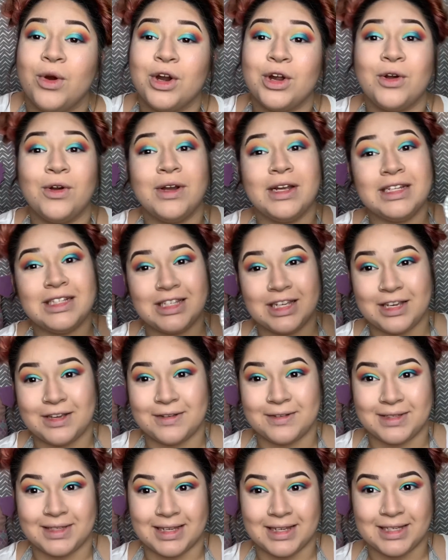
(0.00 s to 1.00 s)
going to
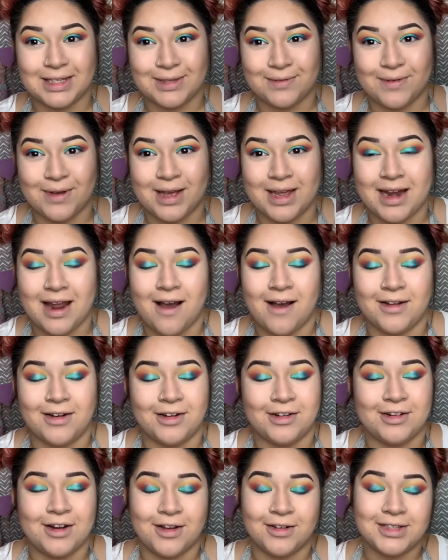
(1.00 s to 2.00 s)
use this one on
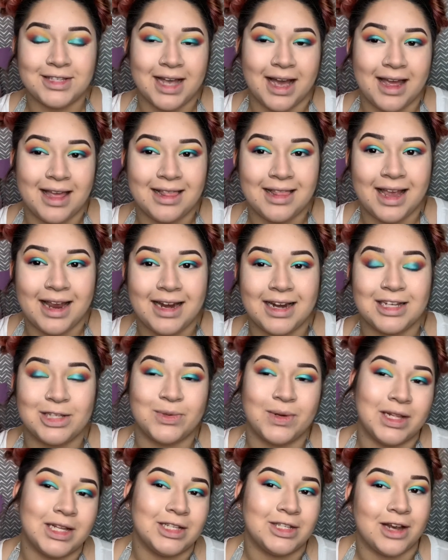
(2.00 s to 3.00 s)
our nose highlight as
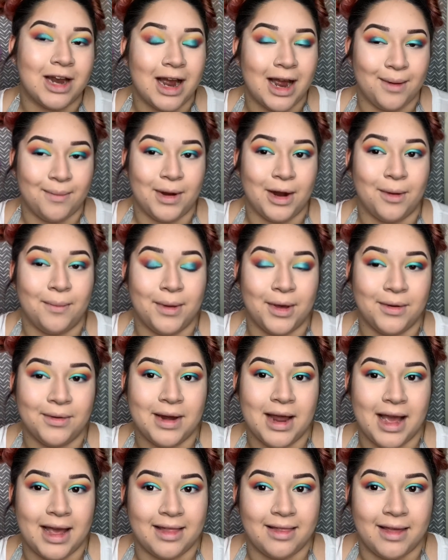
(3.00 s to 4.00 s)
well as our eyebrow bone
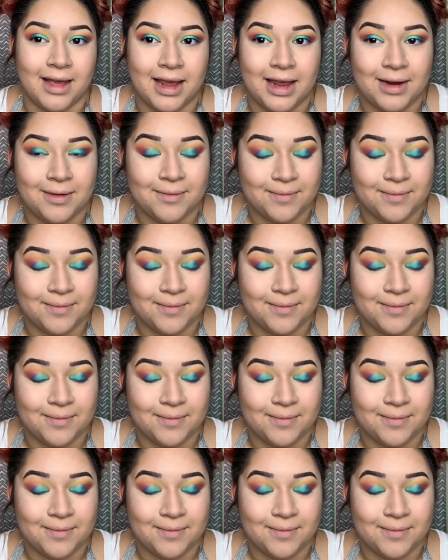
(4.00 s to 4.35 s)
highlight.